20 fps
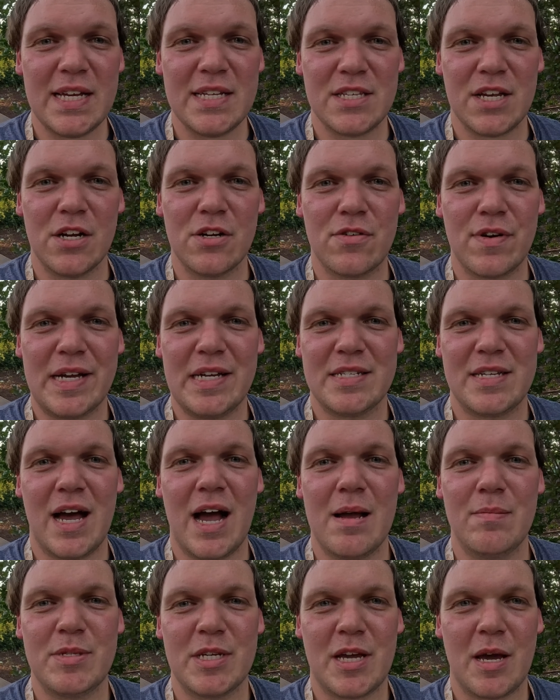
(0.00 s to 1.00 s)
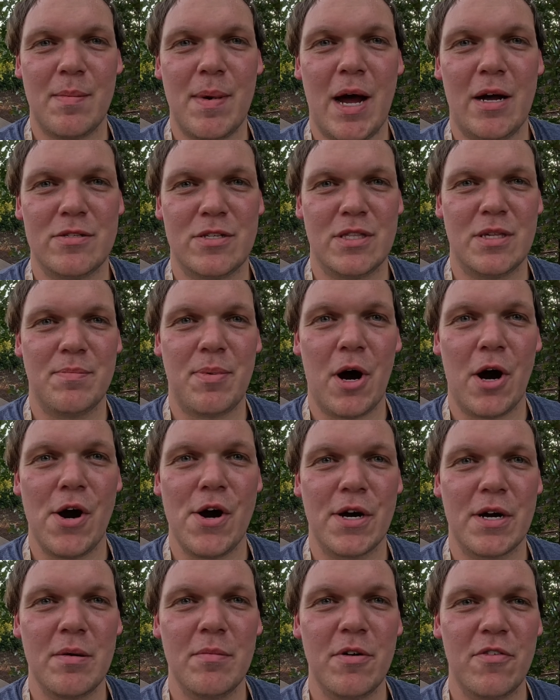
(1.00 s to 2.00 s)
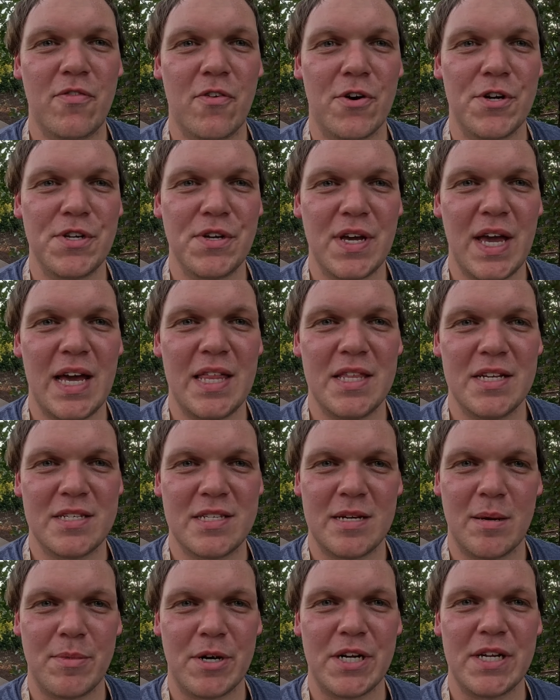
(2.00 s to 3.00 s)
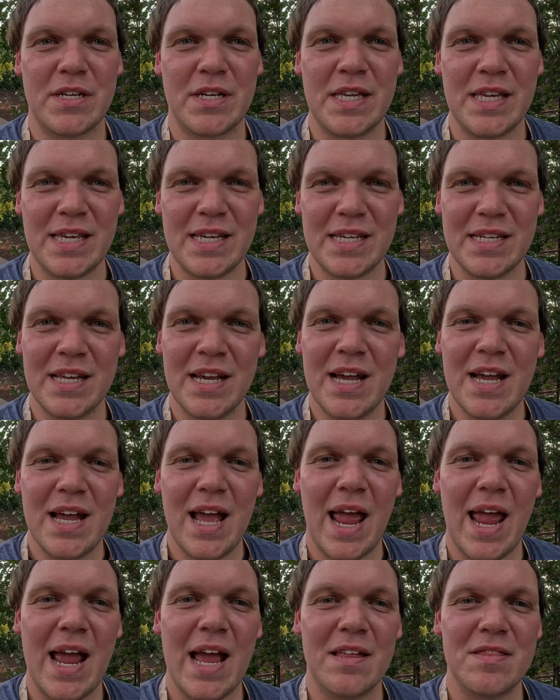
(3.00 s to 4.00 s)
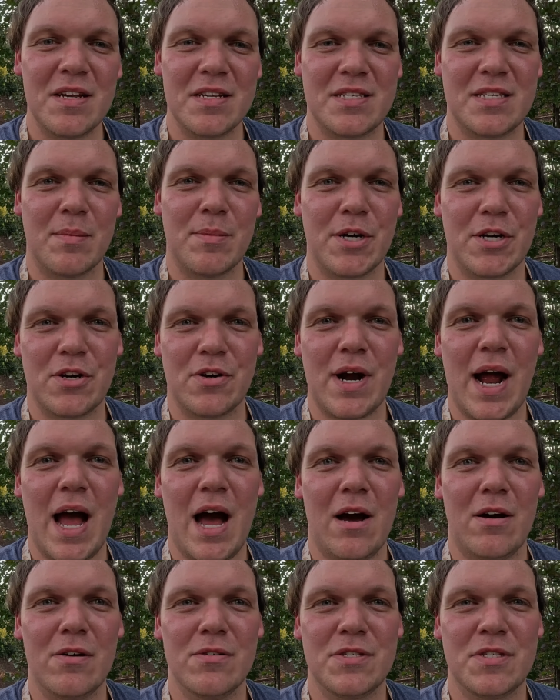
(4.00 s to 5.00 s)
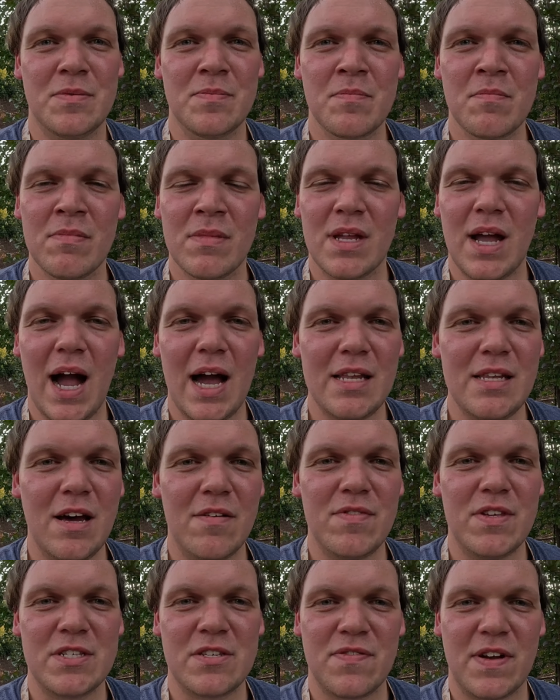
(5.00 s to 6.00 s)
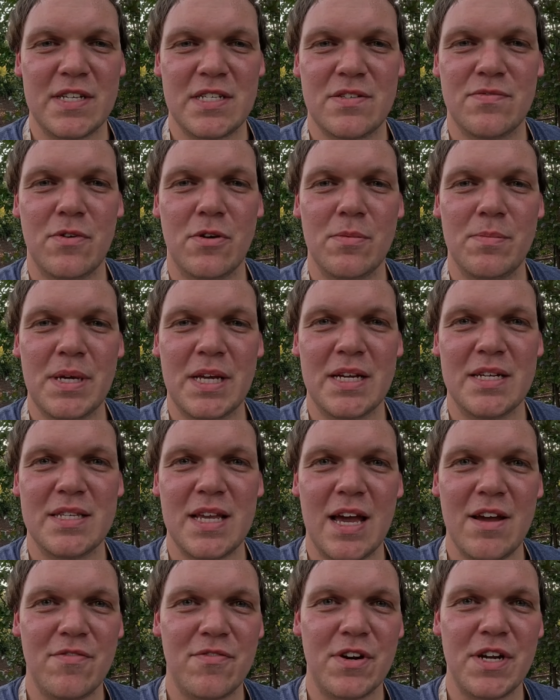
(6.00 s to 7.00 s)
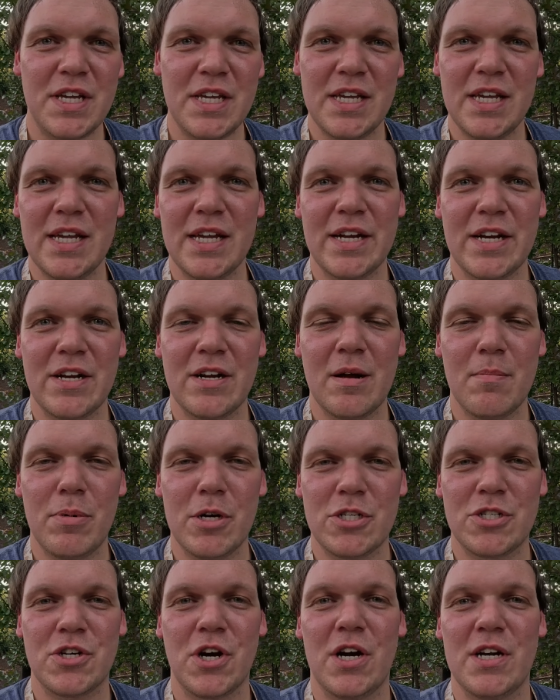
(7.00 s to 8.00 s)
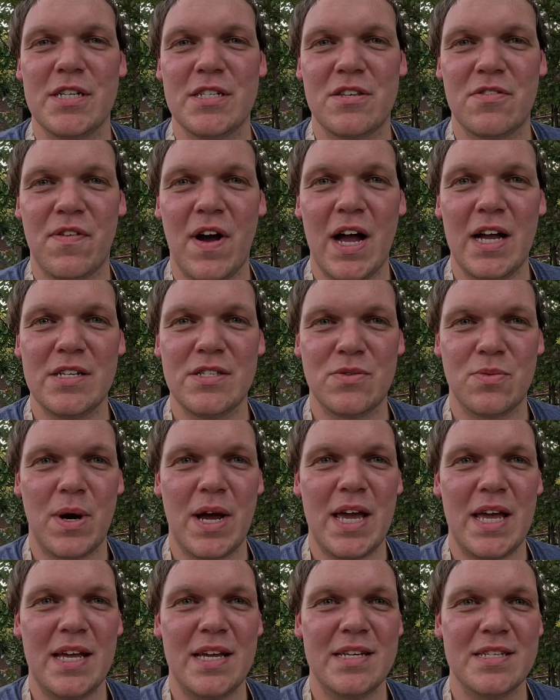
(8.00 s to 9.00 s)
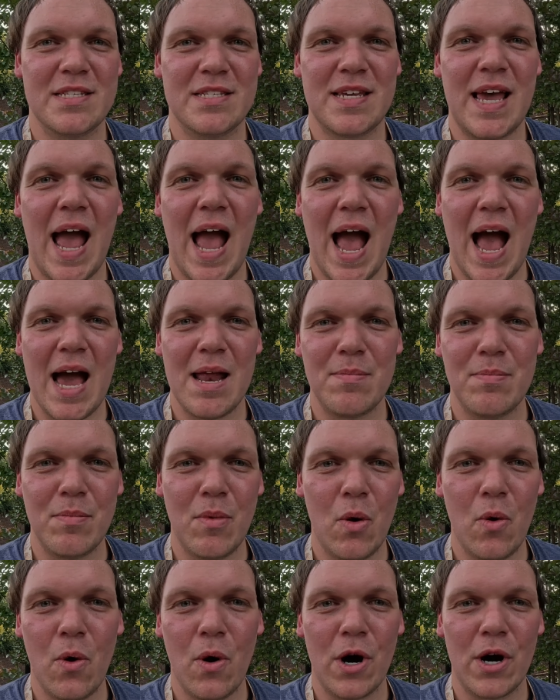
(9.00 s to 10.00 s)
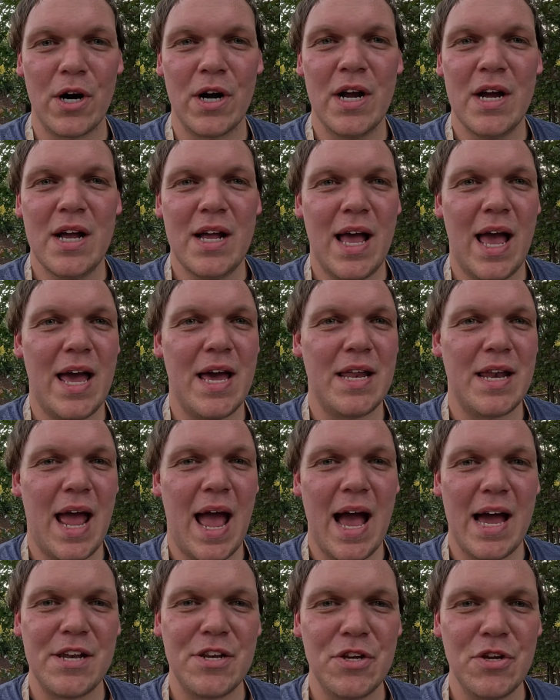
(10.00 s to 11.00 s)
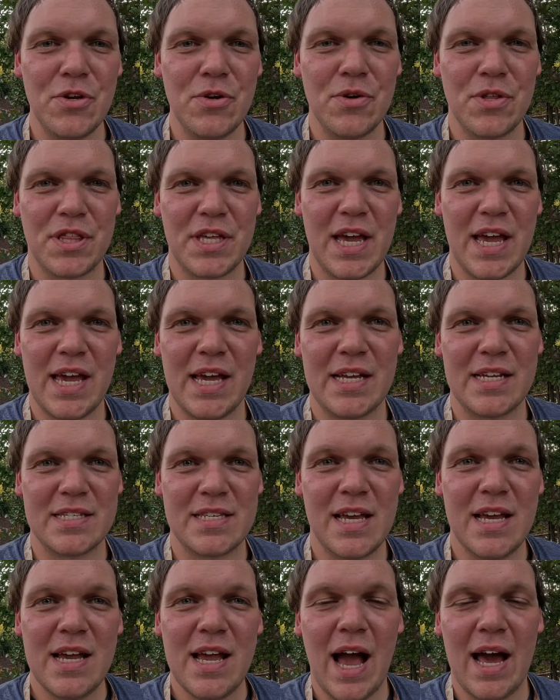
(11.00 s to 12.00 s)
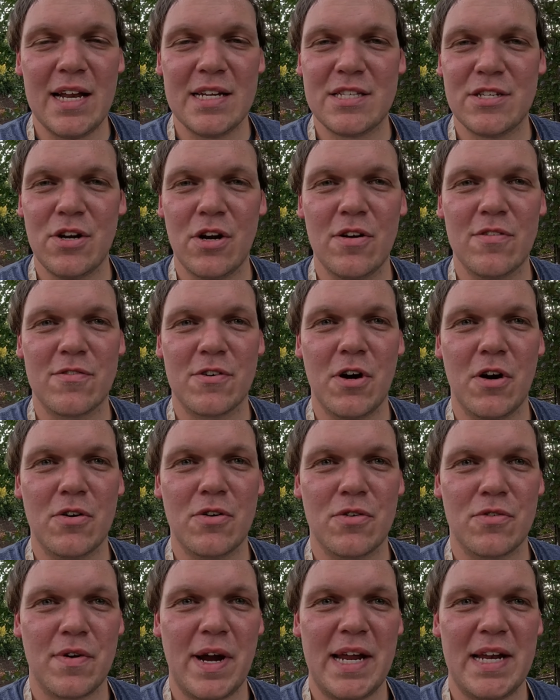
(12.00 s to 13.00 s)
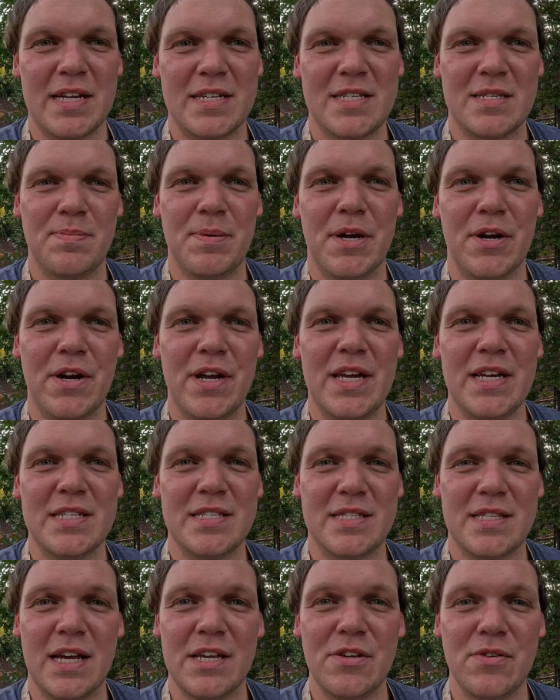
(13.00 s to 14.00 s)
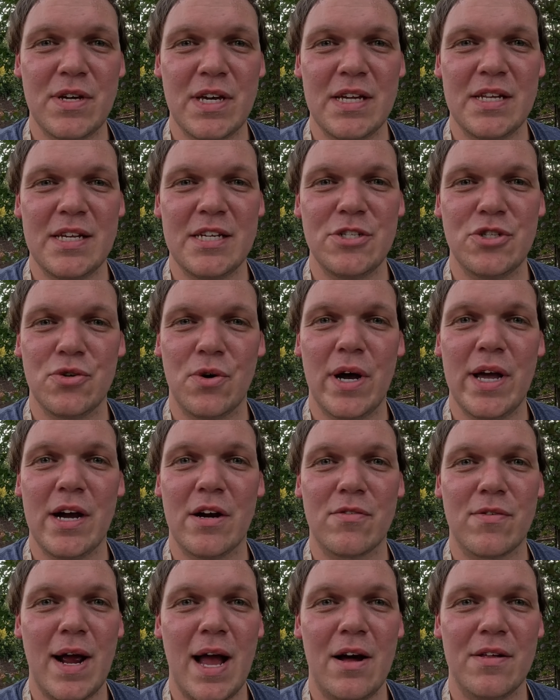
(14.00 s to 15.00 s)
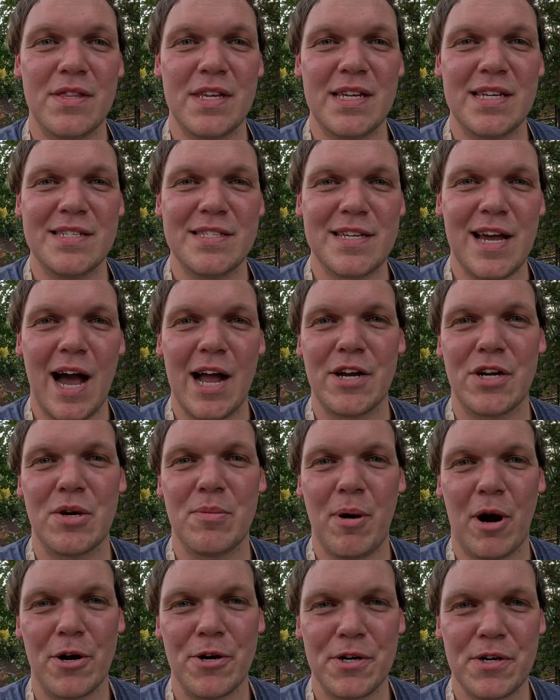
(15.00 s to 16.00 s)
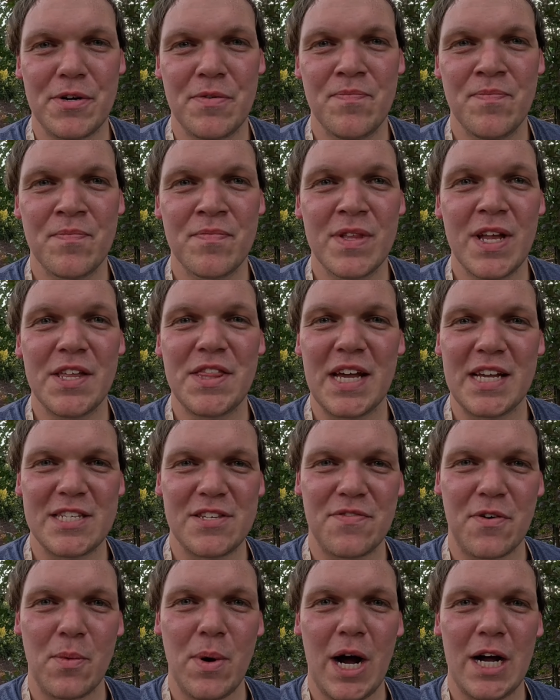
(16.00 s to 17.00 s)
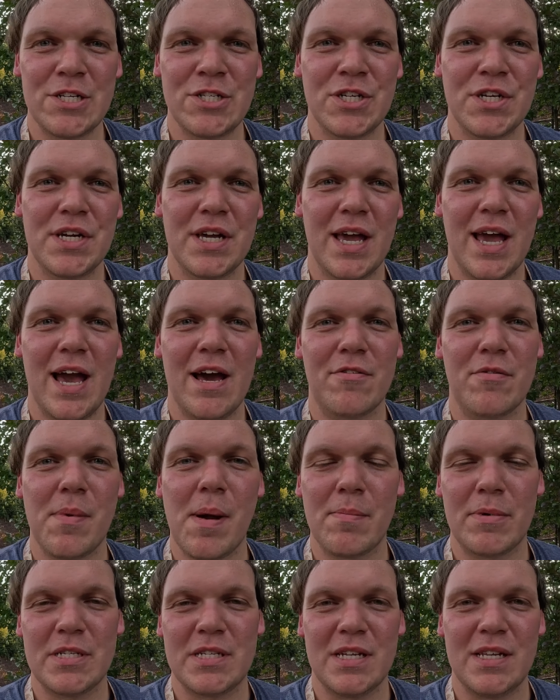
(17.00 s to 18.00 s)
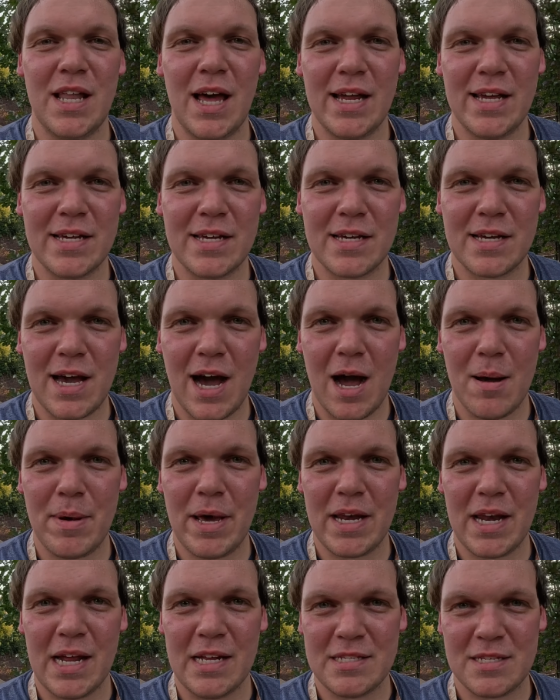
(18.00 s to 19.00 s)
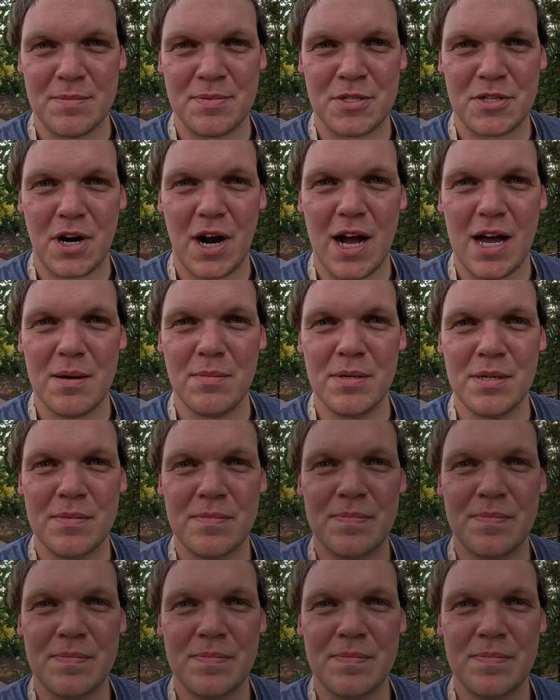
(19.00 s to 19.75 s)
is a great time to come out to the park before you get the summer heat and the summer crowds. I love this festival because every year Busch Gardens finds ways to add more and add new things, and it's an overall great experience that you can enjoy around the entire park. Thanks for watching, and remember to like, comment, and subscribe.